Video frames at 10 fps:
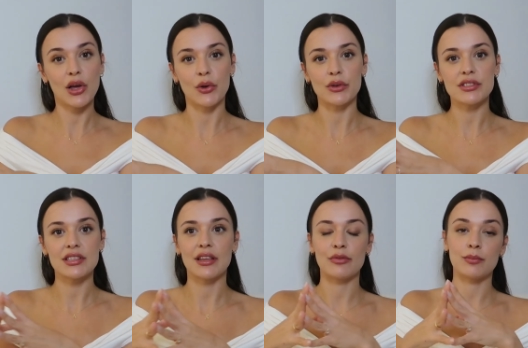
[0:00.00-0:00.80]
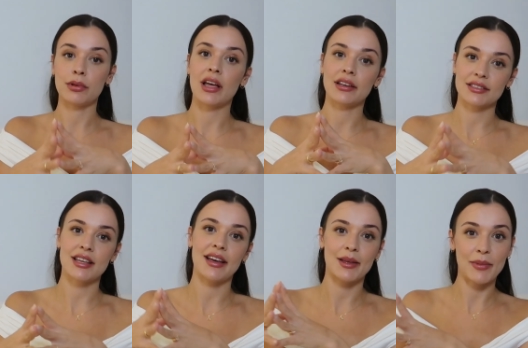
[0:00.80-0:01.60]
clothes if black
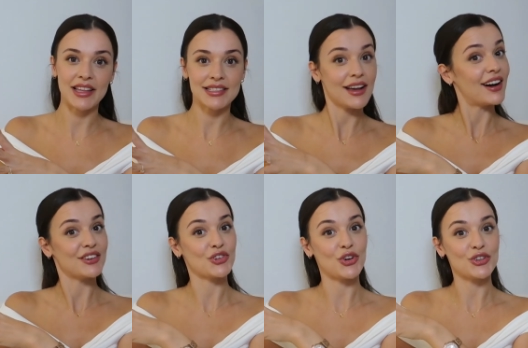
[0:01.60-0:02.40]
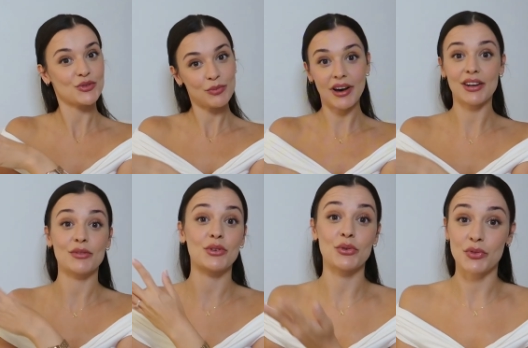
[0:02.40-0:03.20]
tie bands are not part
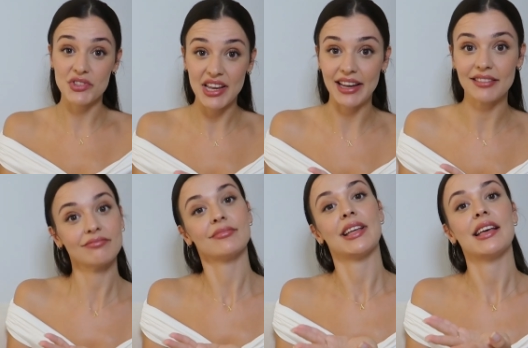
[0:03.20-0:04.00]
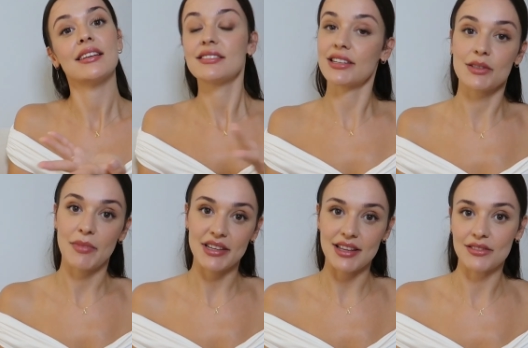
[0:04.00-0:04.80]
of your routine?
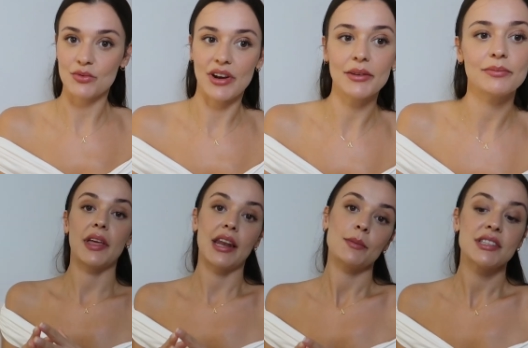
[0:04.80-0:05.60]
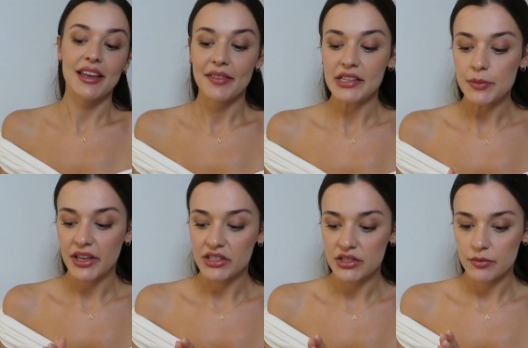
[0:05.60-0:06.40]
Doesn't make sense, right? And I'm saying this
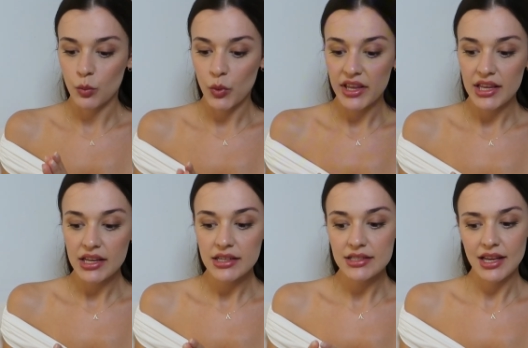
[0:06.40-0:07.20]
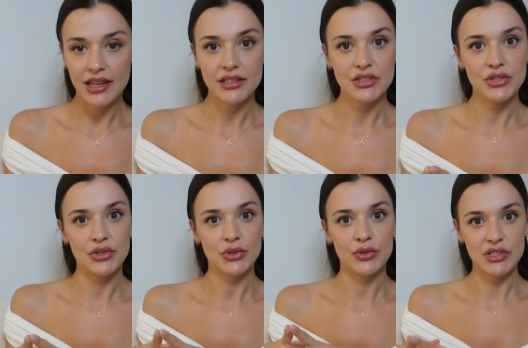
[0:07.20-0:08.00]
because we tend
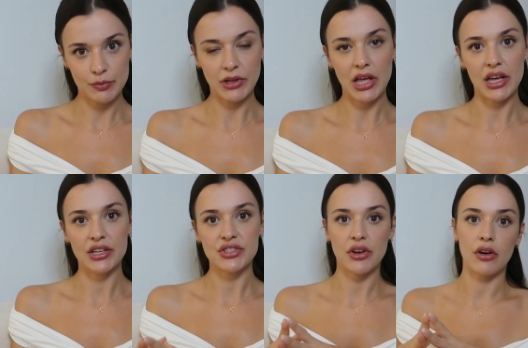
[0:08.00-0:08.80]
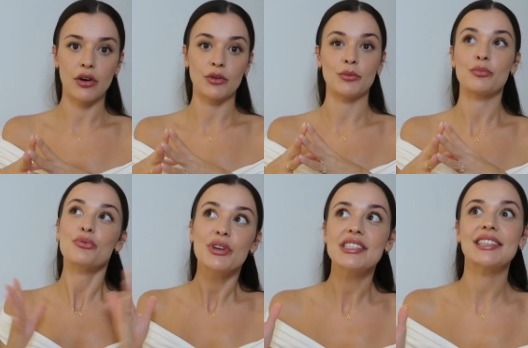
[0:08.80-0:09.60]
to splurge on
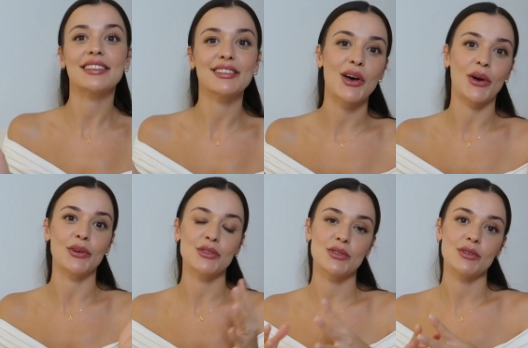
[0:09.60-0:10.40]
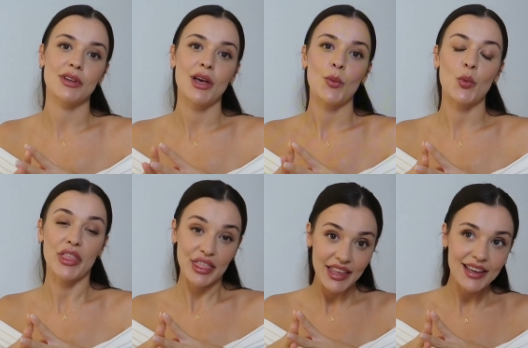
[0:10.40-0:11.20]
pretty clothes
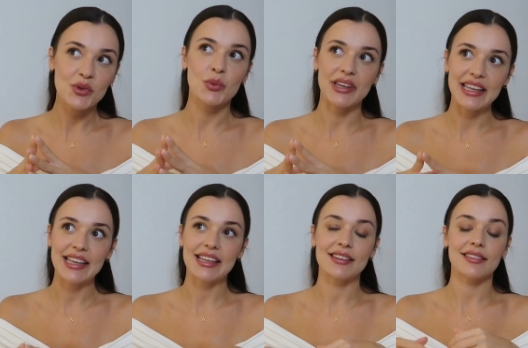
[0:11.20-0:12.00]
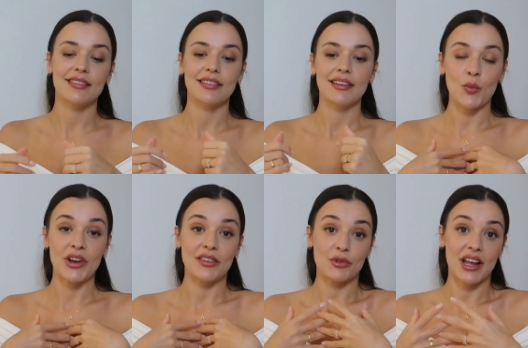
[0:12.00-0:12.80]
we think we need
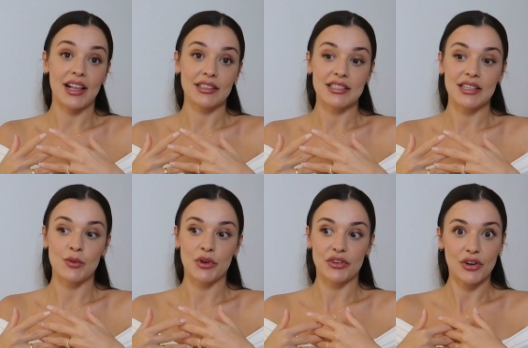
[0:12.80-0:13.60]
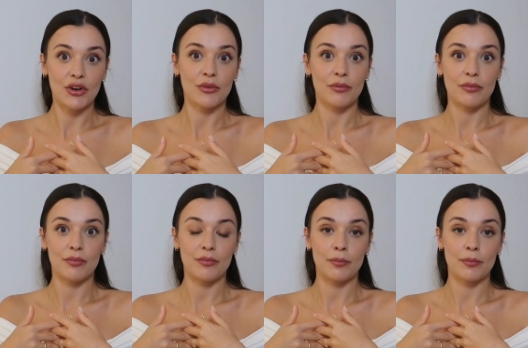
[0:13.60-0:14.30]
when in reality we're not